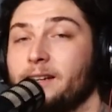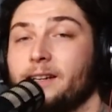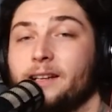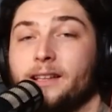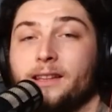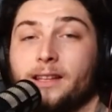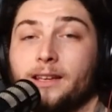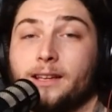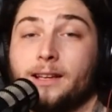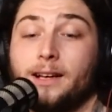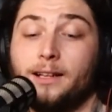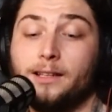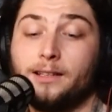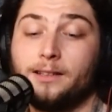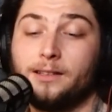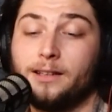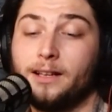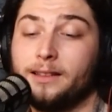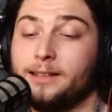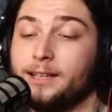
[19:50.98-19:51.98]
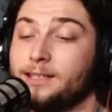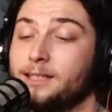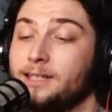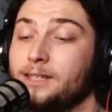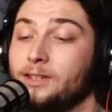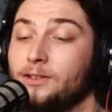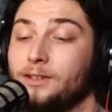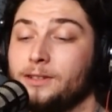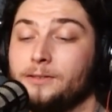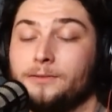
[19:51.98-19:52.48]
uh, the color and that's
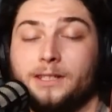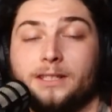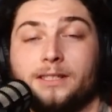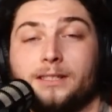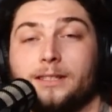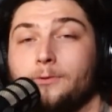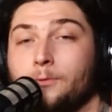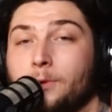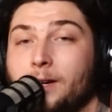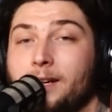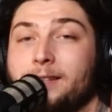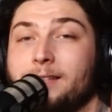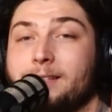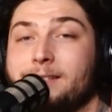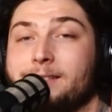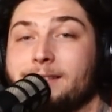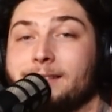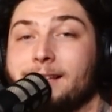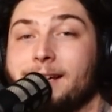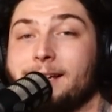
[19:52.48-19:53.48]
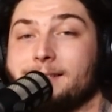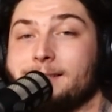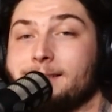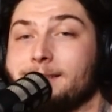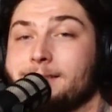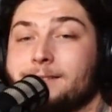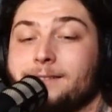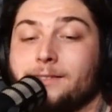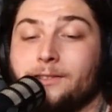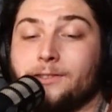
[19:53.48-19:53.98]
the only reason why these
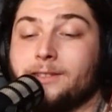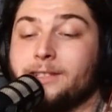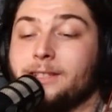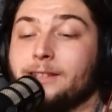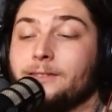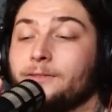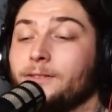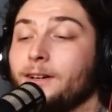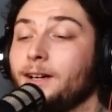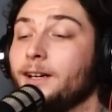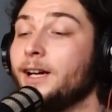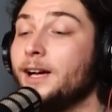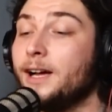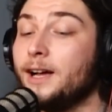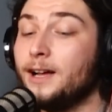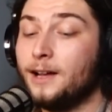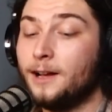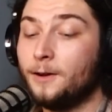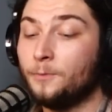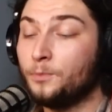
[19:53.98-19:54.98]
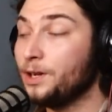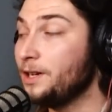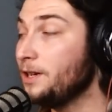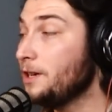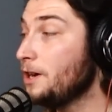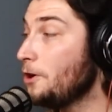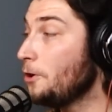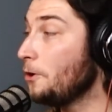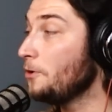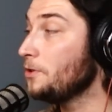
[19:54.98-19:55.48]
glasses look different. But
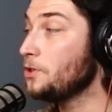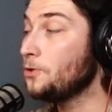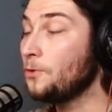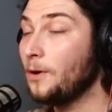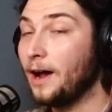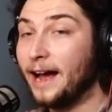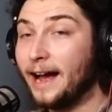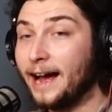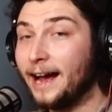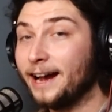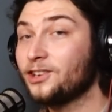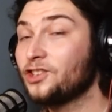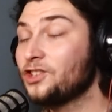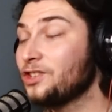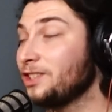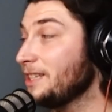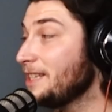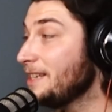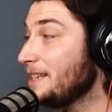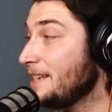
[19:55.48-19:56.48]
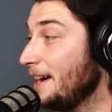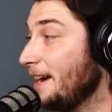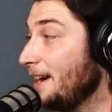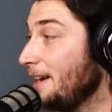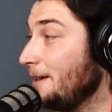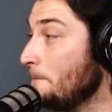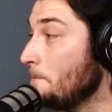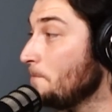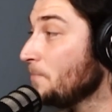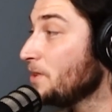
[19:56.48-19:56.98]
no, you Whoa. actually
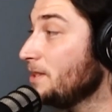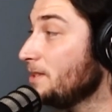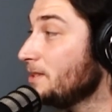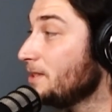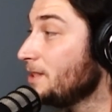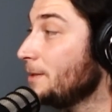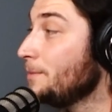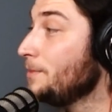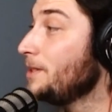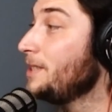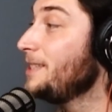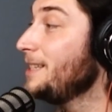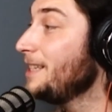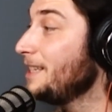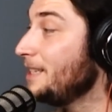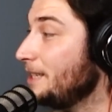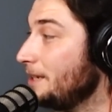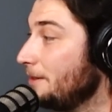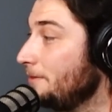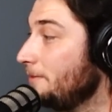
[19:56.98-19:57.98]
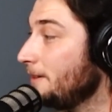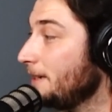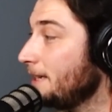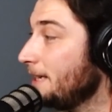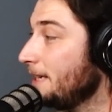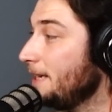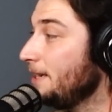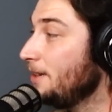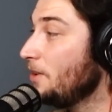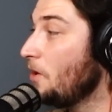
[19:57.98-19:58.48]
get some
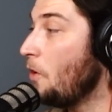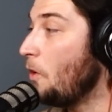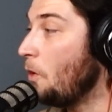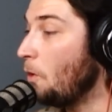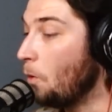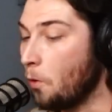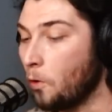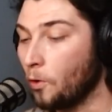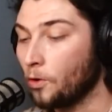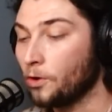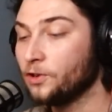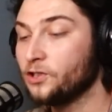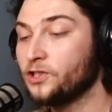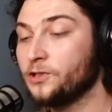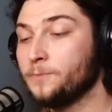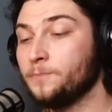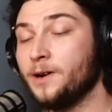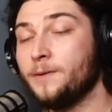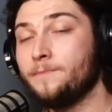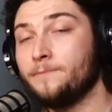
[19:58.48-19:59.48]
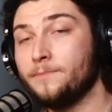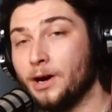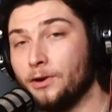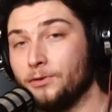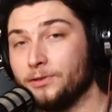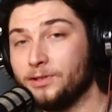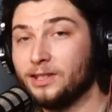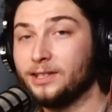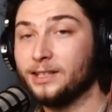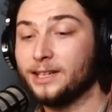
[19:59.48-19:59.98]
significant orange Whoa.
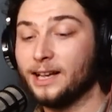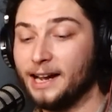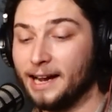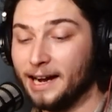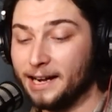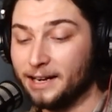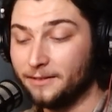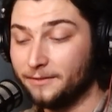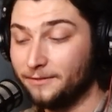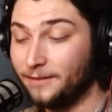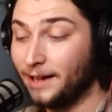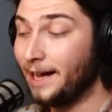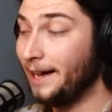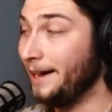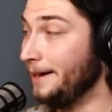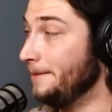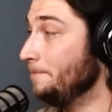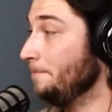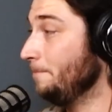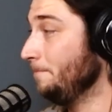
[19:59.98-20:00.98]
mimosa kind of vibe.